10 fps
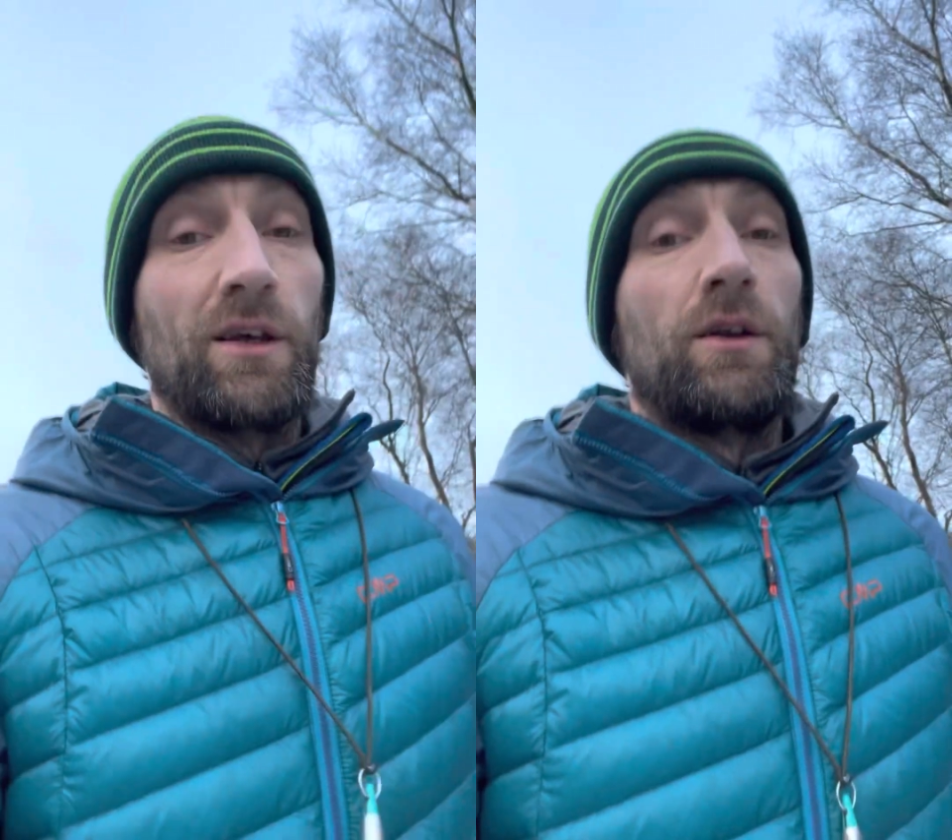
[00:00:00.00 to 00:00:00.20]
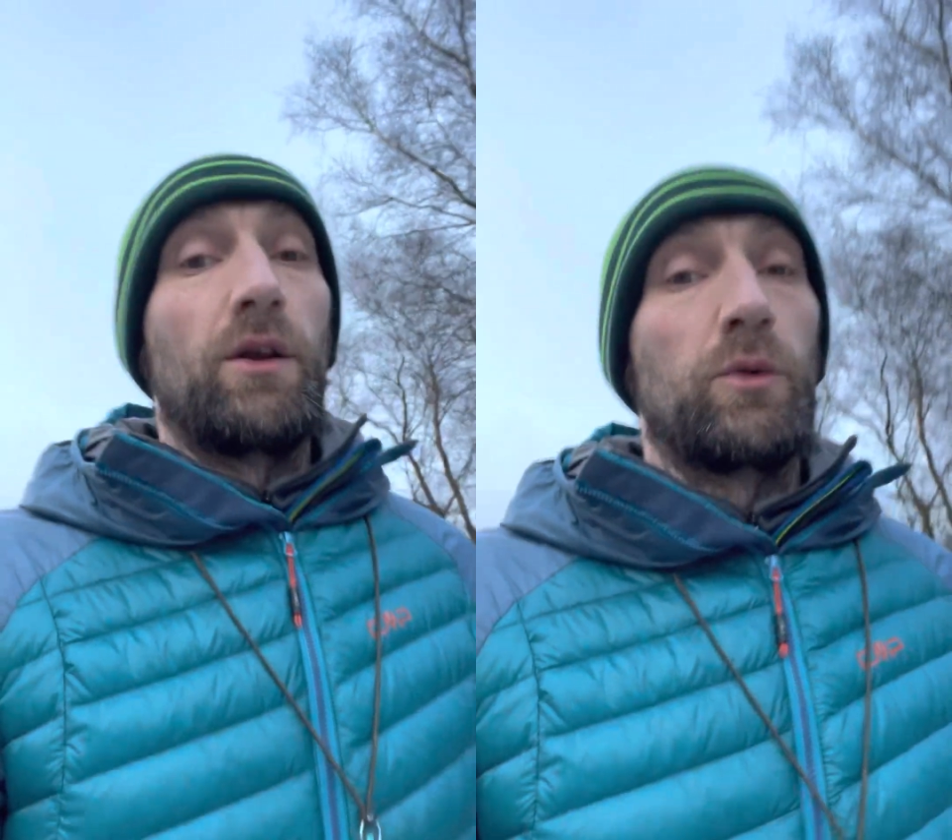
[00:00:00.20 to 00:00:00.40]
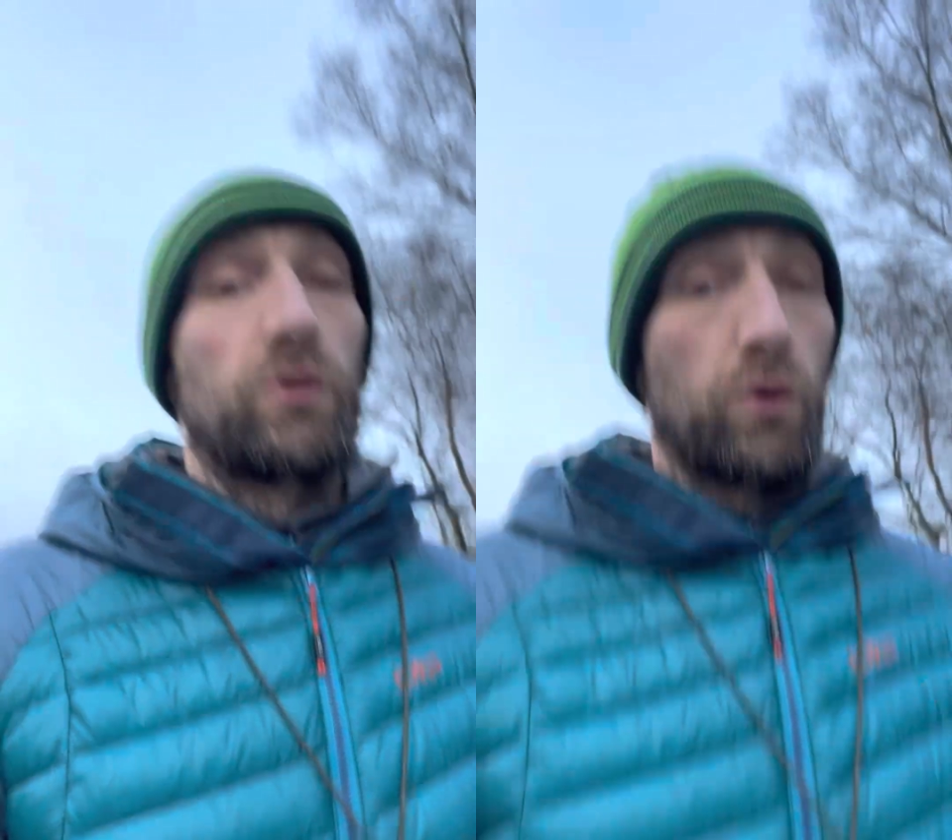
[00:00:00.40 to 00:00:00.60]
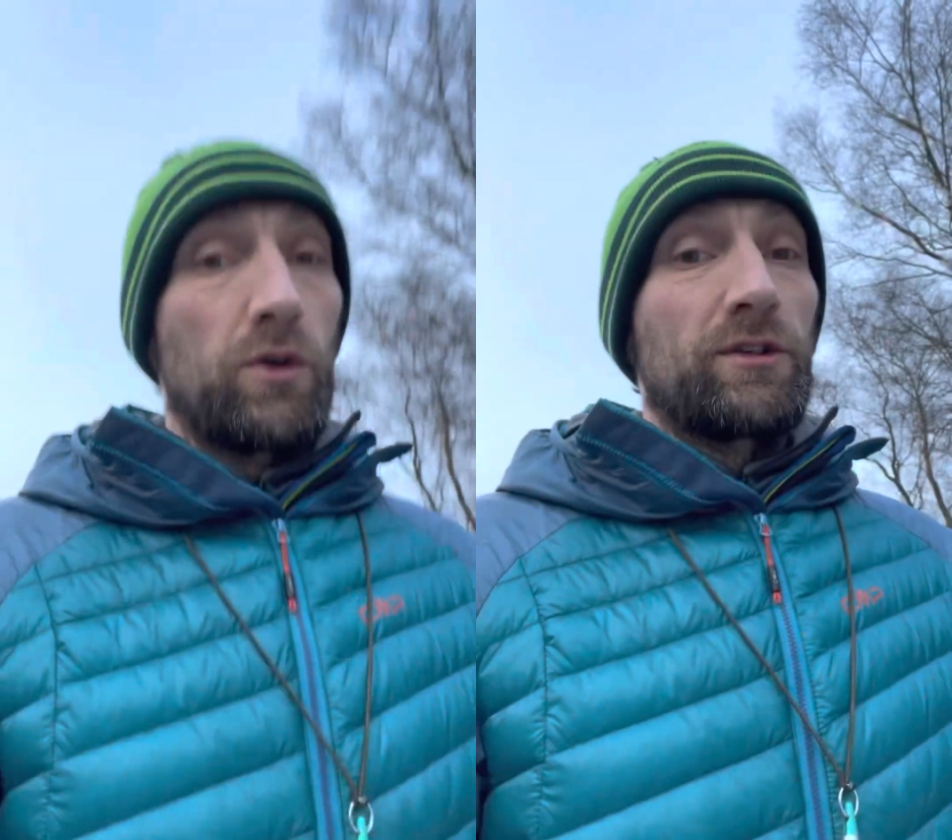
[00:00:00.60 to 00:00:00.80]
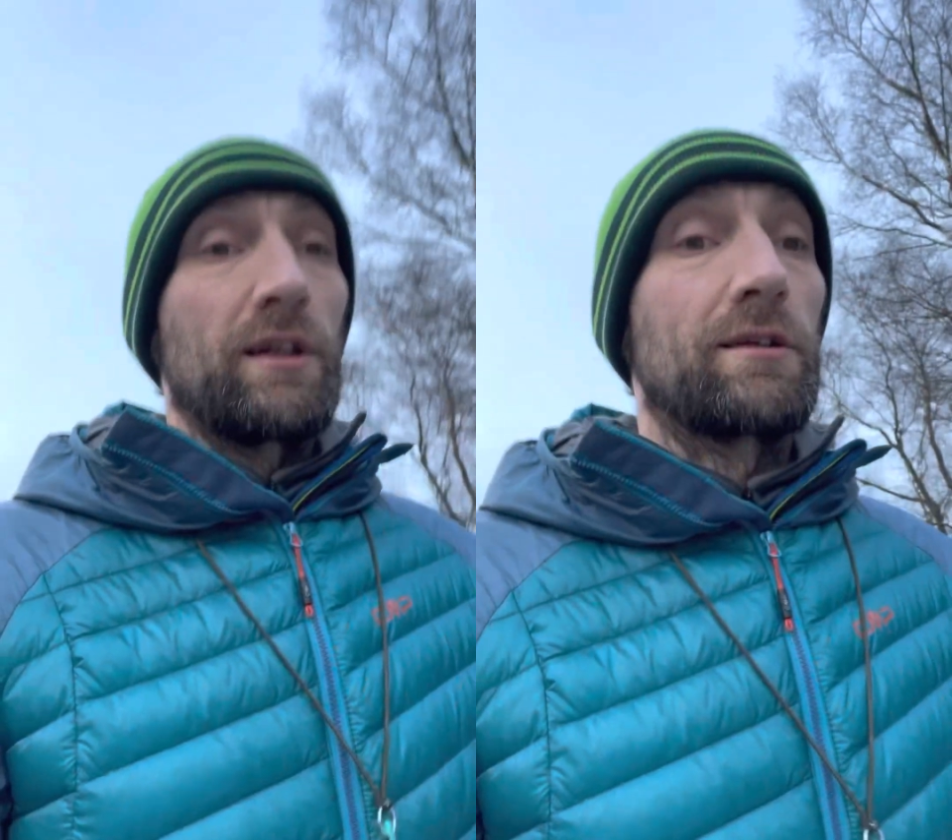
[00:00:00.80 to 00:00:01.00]

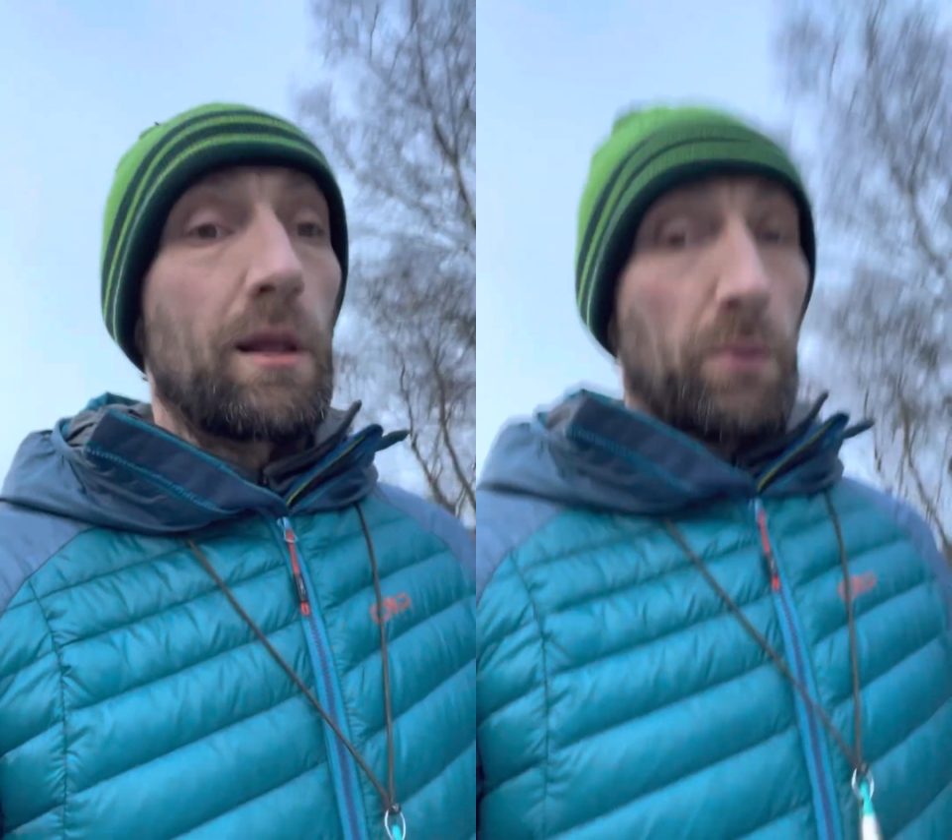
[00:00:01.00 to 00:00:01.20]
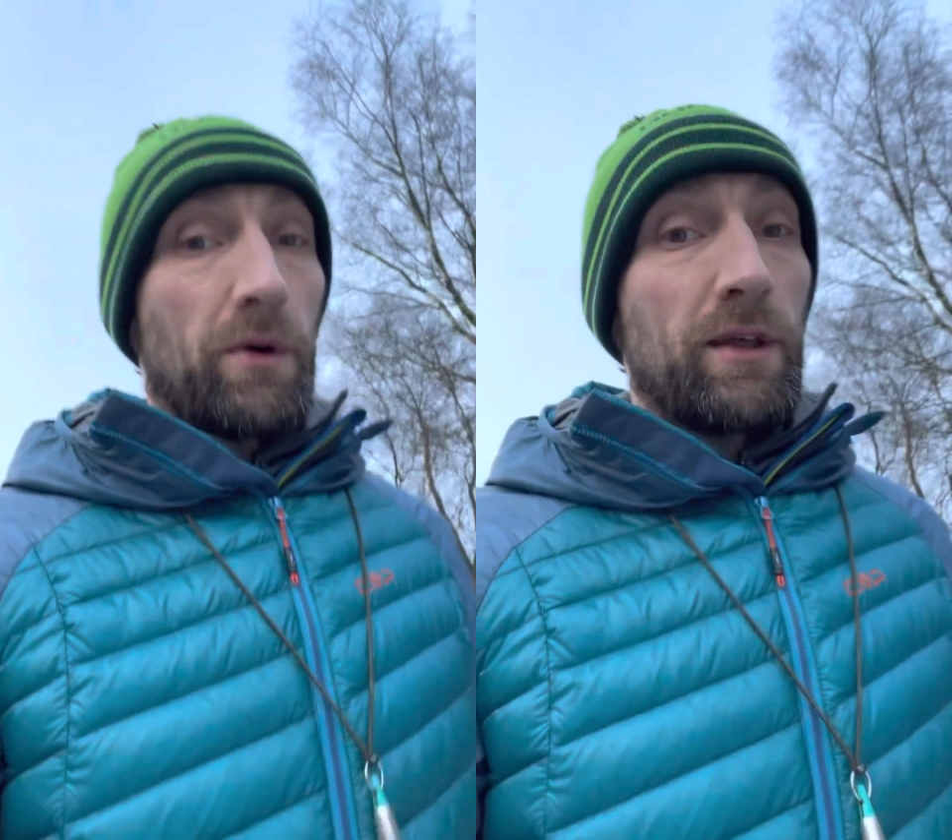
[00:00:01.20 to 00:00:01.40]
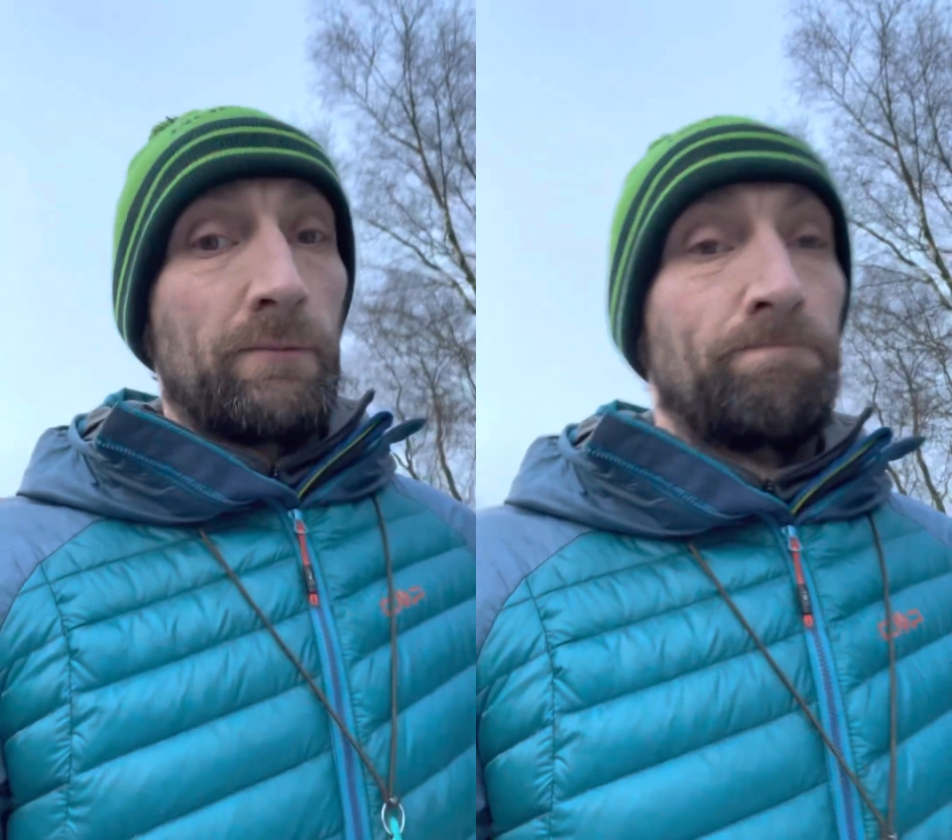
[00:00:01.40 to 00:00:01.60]
notoriously slippery.